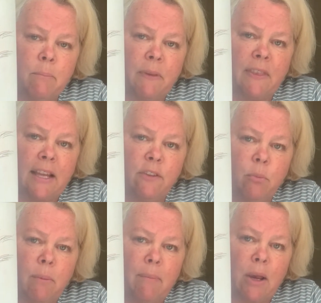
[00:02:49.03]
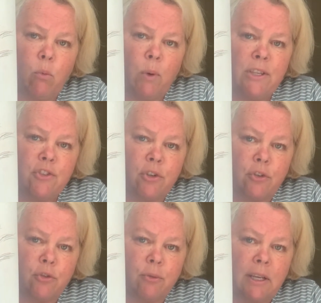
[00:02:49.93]
But that's what my
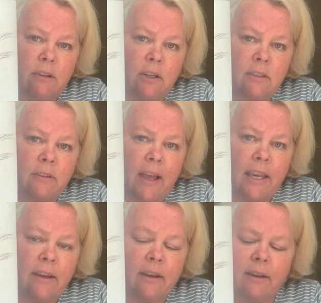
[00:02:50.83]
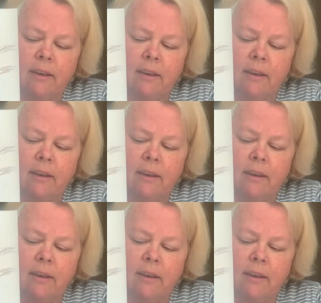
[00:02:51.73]
winter tree looked like.